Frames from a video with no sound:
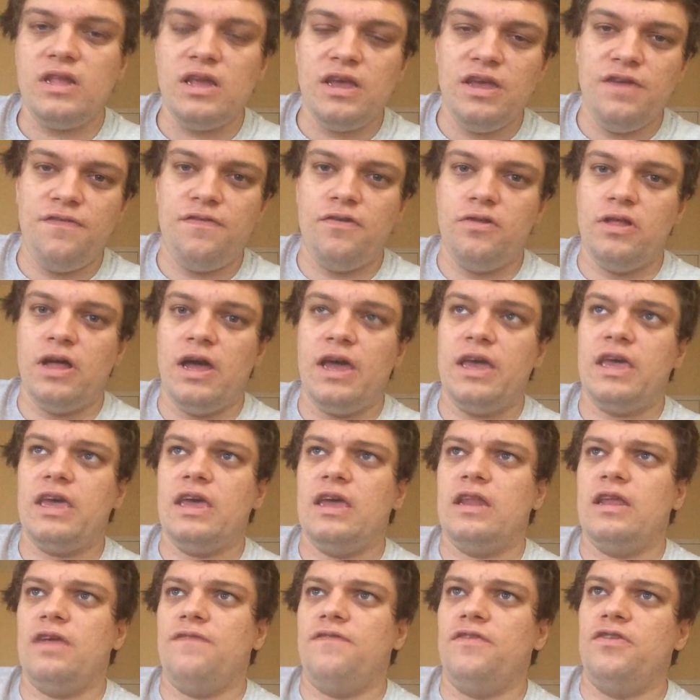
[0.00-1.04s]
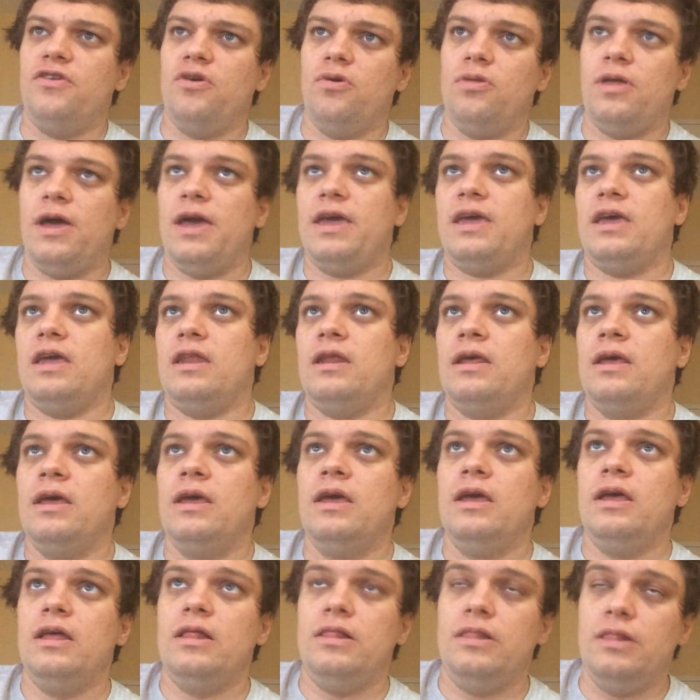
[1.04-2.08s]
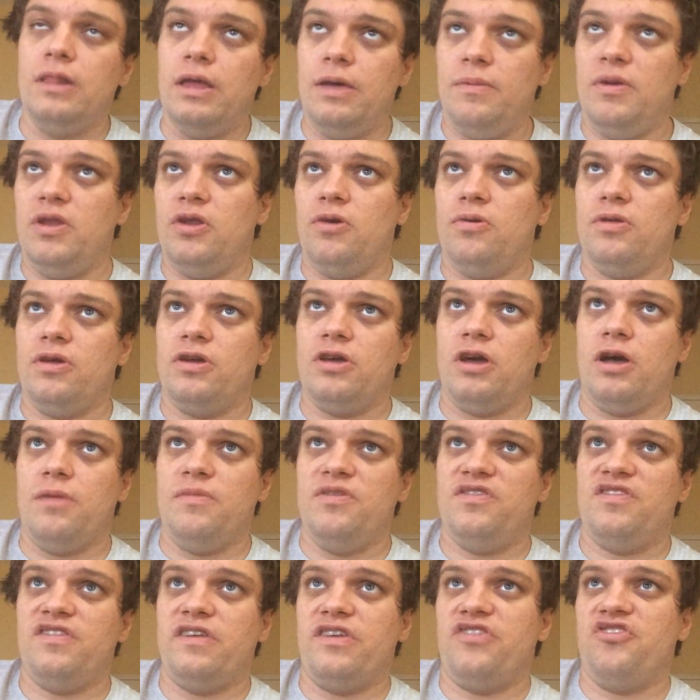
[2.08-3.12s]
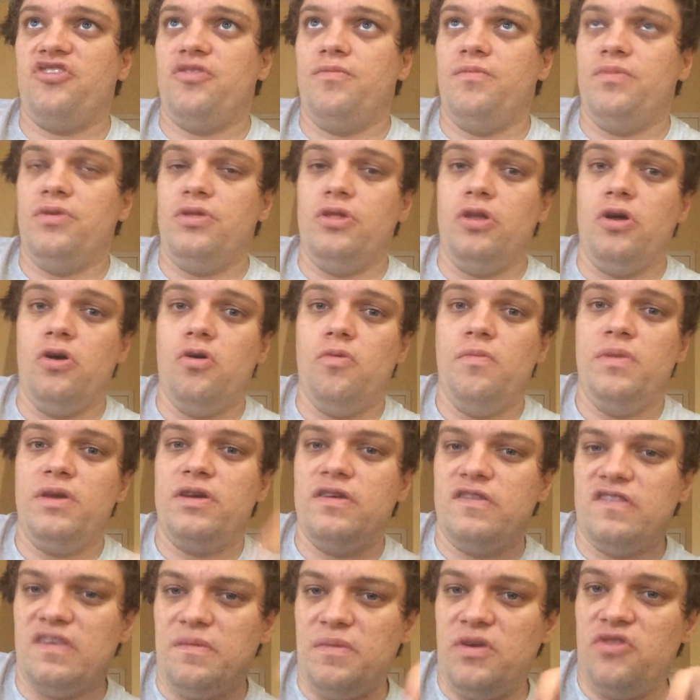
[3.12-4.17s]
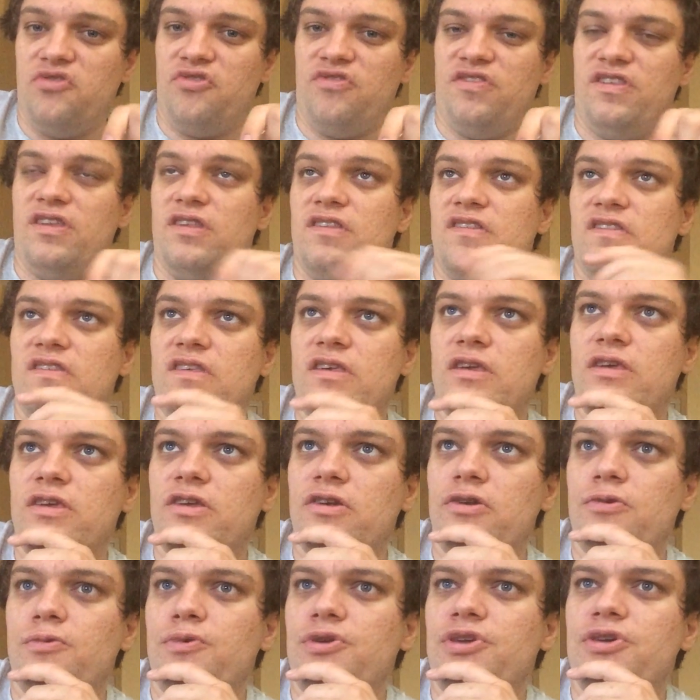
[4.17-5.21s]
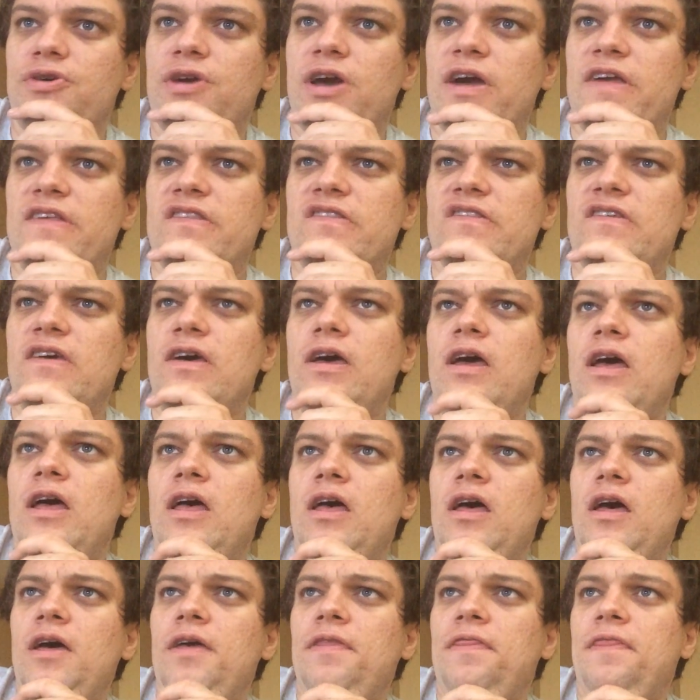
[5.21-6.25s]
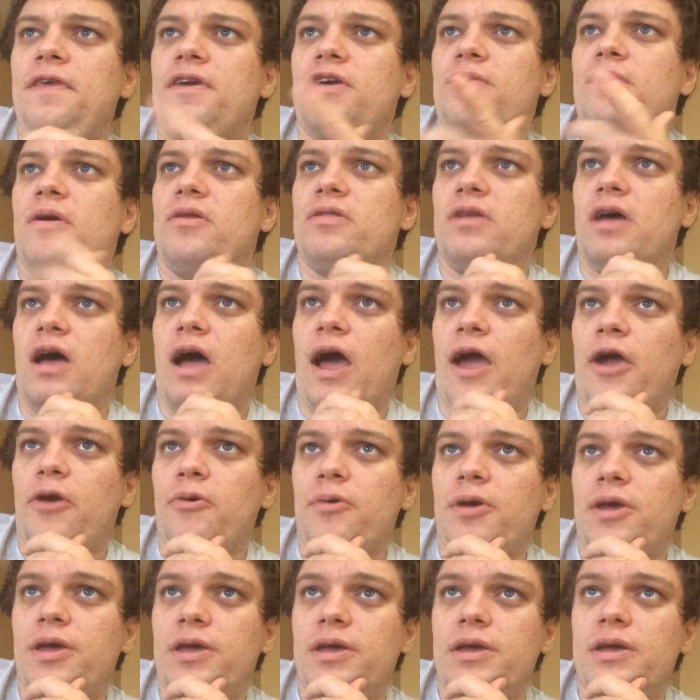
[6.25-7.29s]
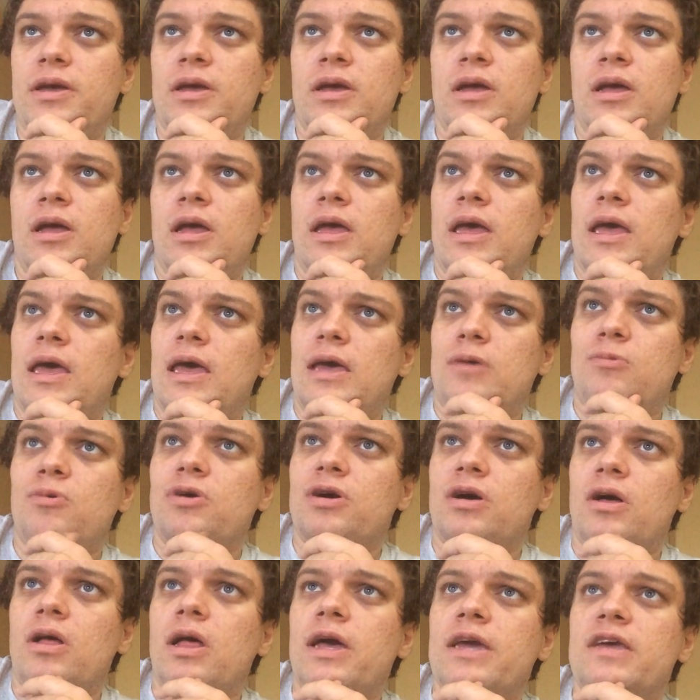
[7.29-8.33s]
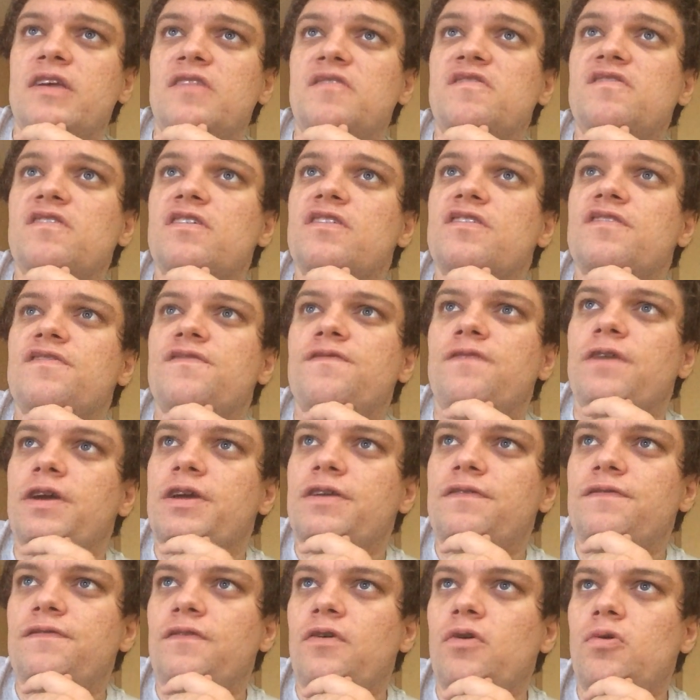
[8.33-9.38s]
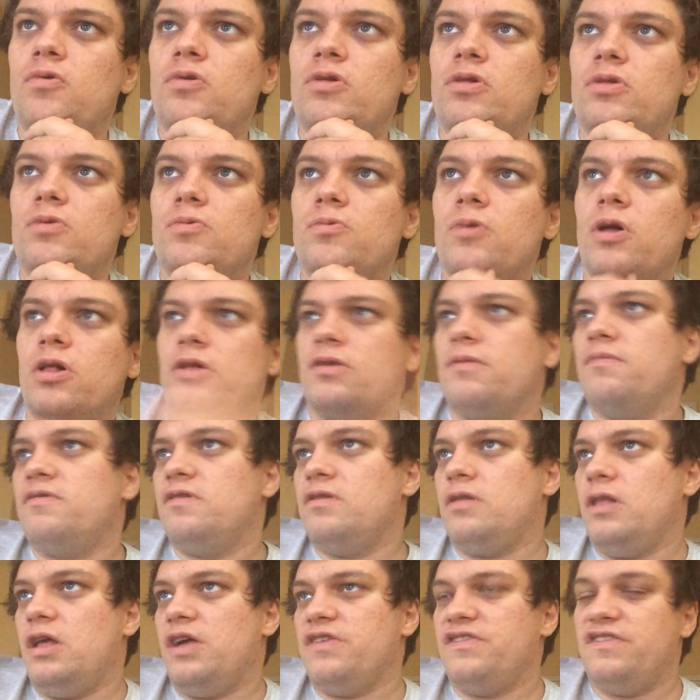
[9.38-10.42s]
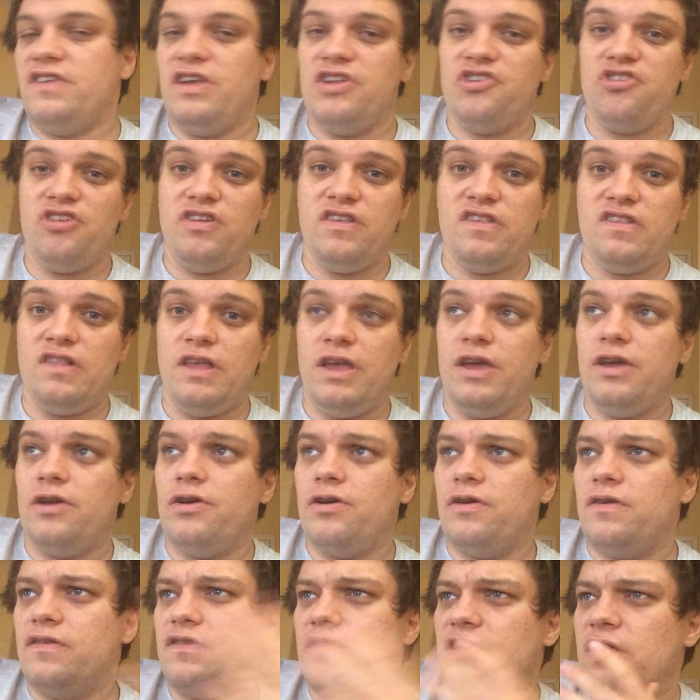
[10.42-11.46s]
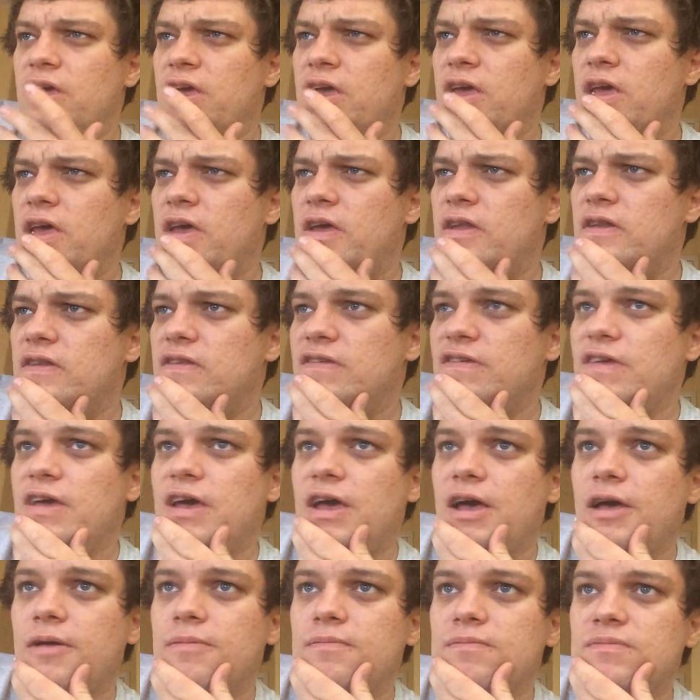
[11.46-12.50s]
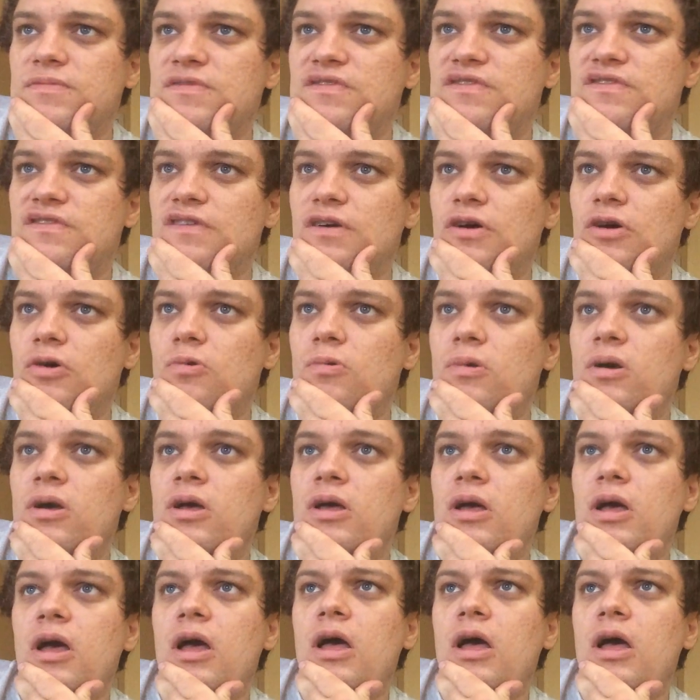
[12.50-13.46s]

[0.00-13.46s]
If you like it, if you don't like it, let me know in the comment section below because I'm interested to hear what you guys uh, think about the hiring. And what all I can say is Frank Vogel, welcome to the Los Angeles Lakers. And yeah, so